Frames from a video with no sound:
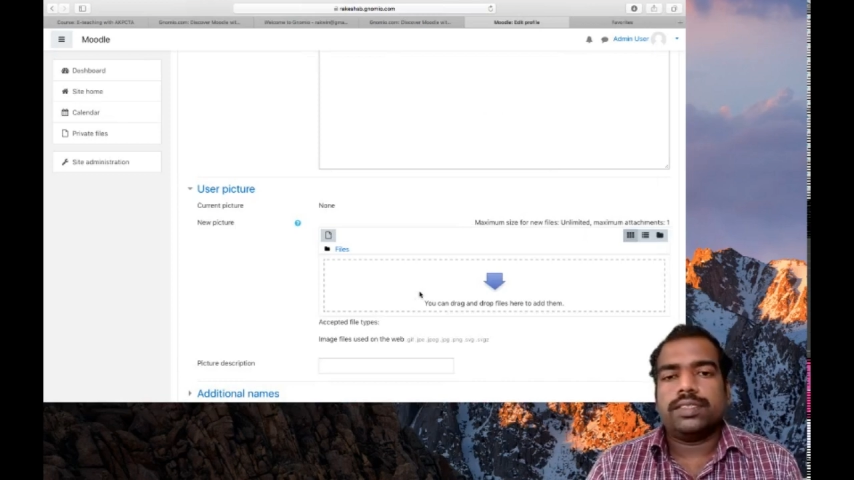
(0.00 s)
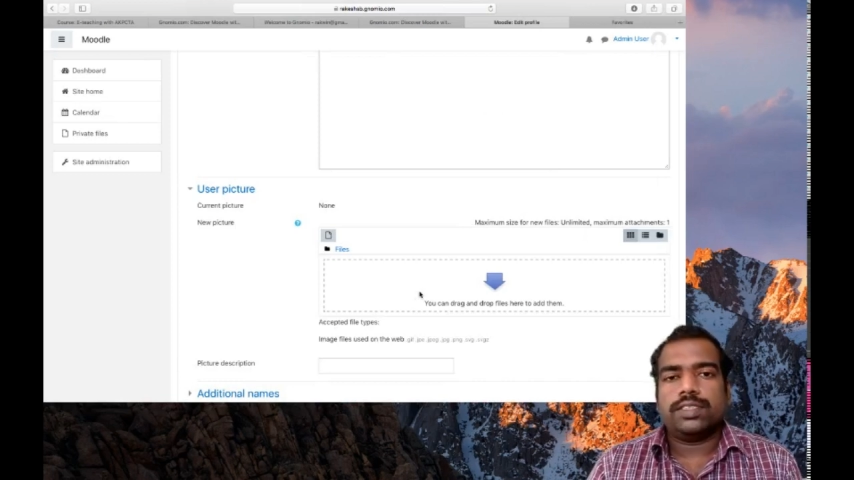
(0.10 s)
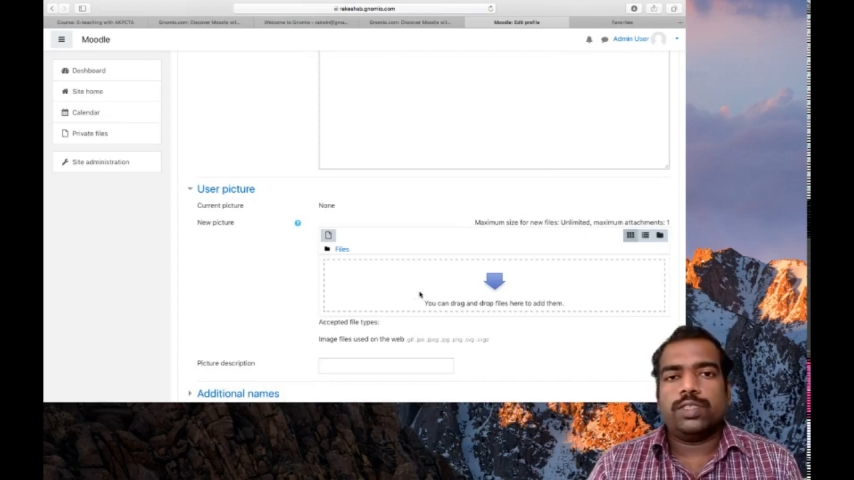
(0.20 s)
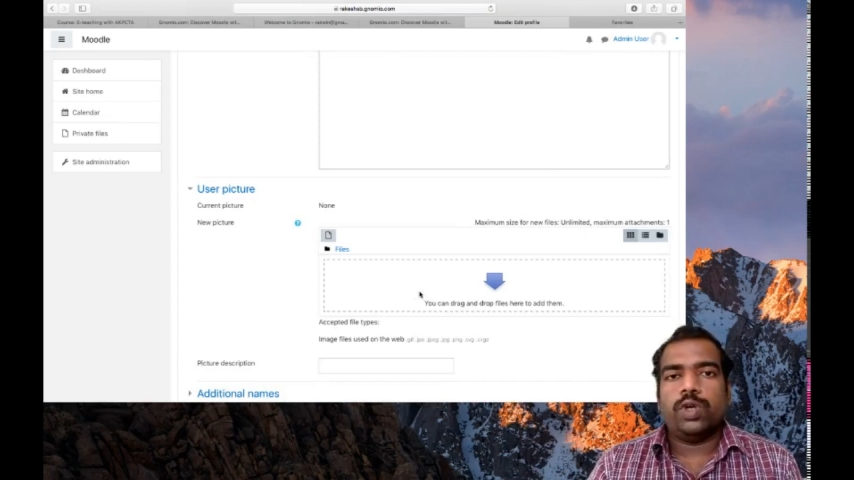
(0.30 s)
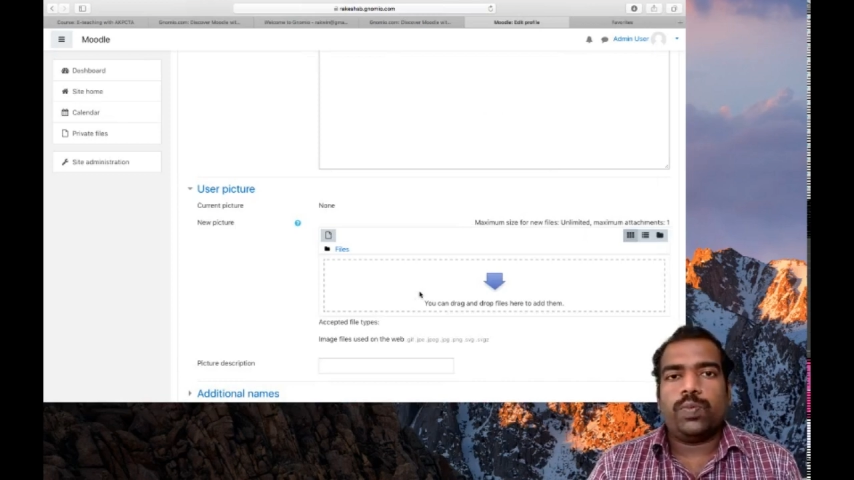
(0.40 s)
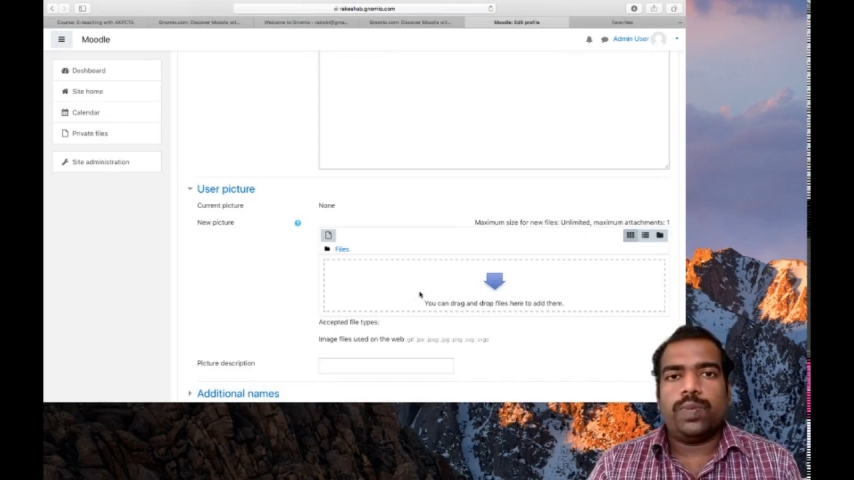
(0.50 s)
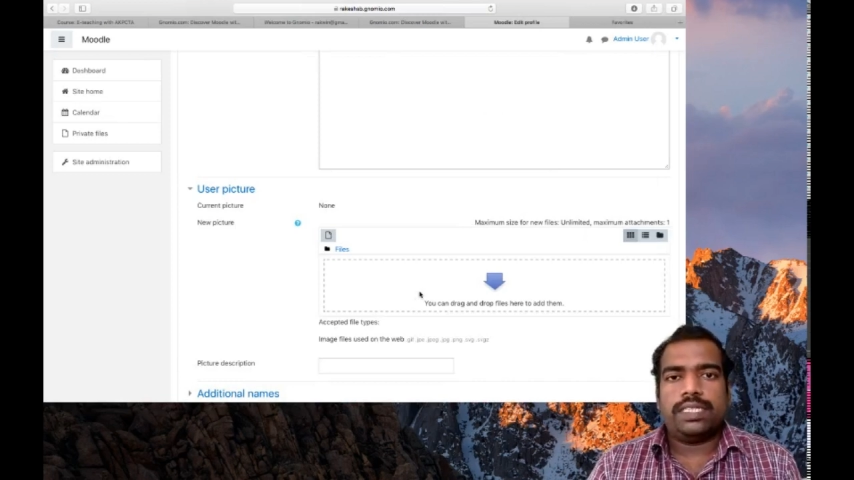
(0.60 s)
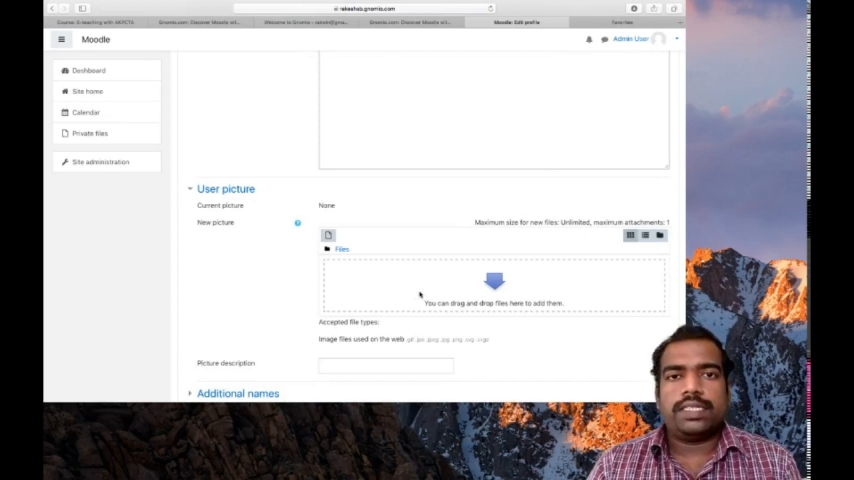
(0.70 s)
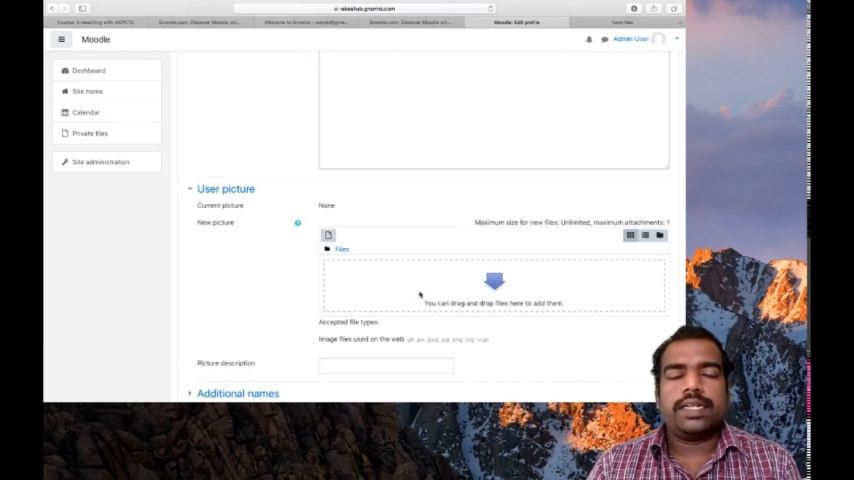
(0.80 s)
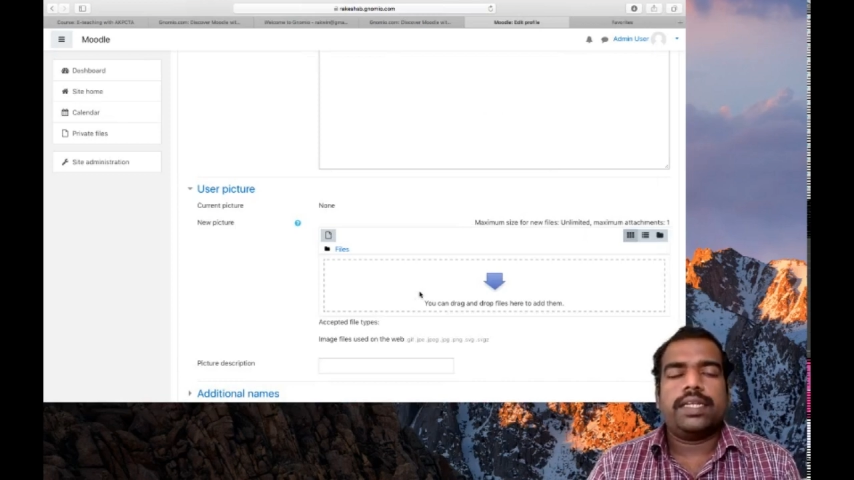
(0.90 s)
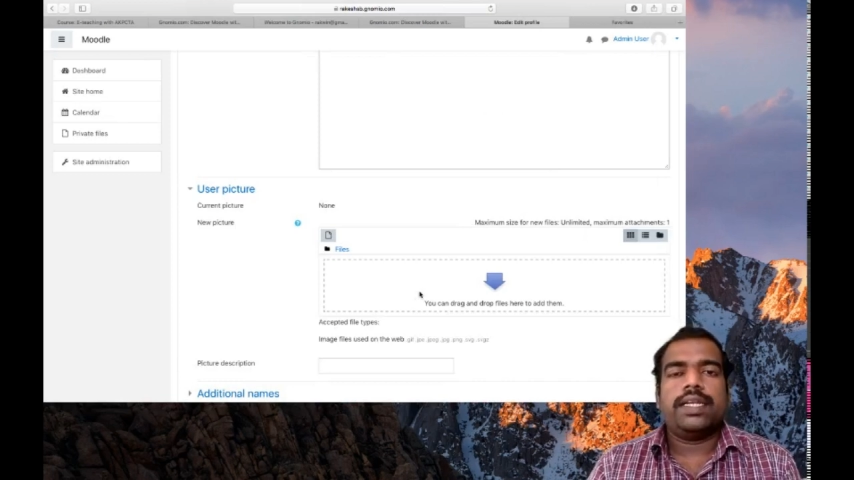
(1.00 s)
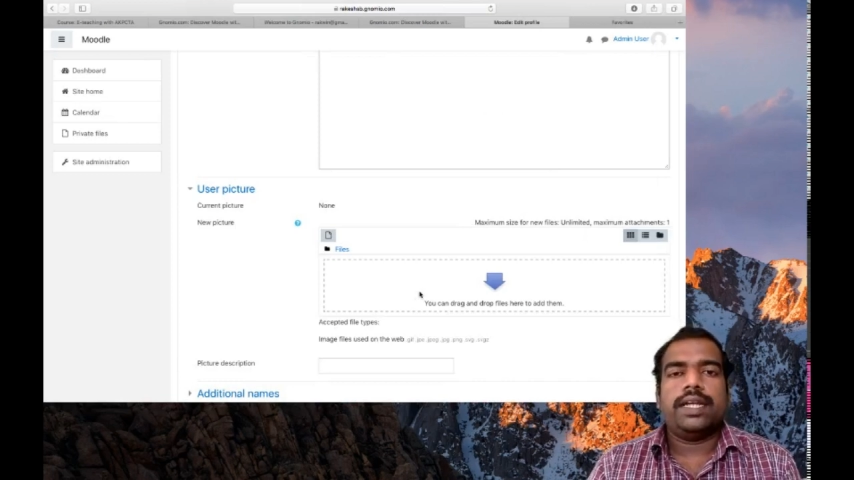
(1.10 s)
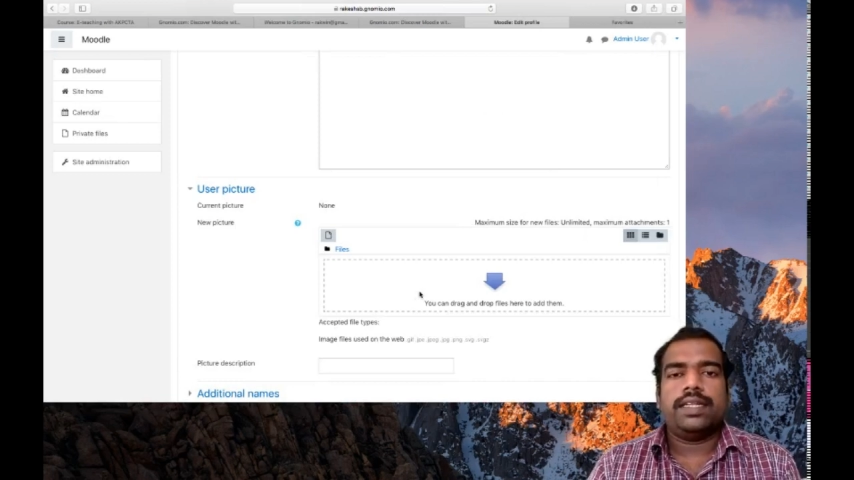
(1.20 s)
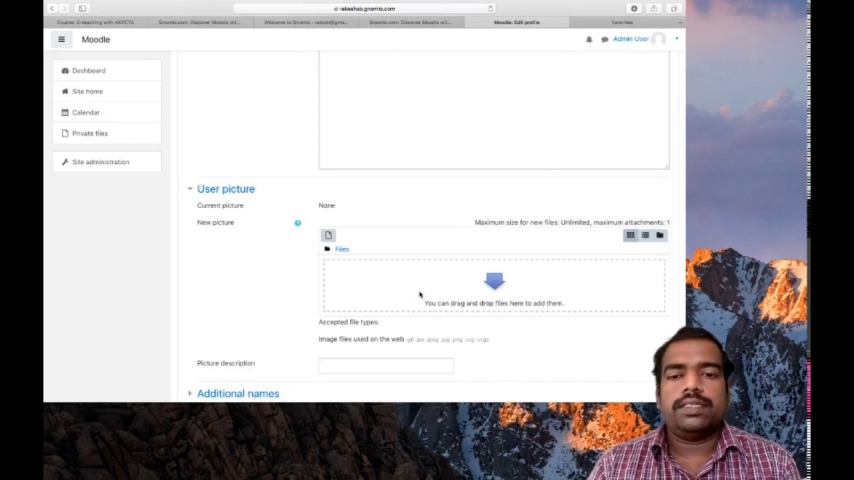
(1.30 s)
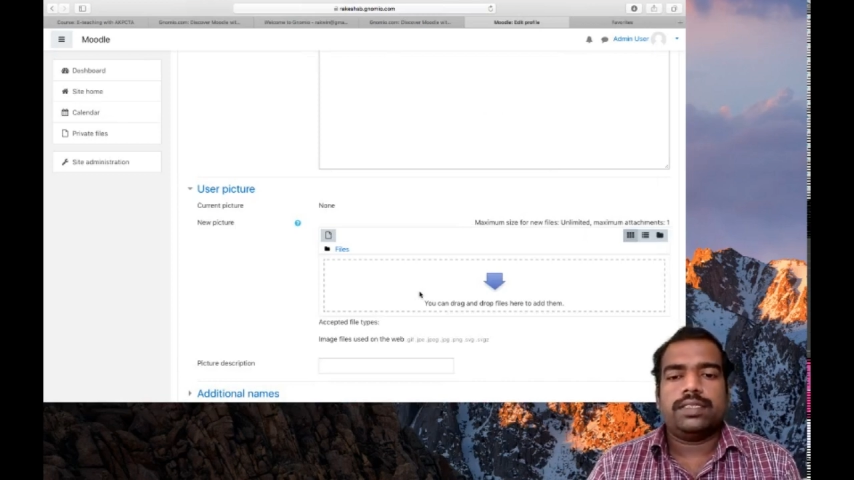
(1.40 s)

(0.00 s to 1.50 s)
your picture here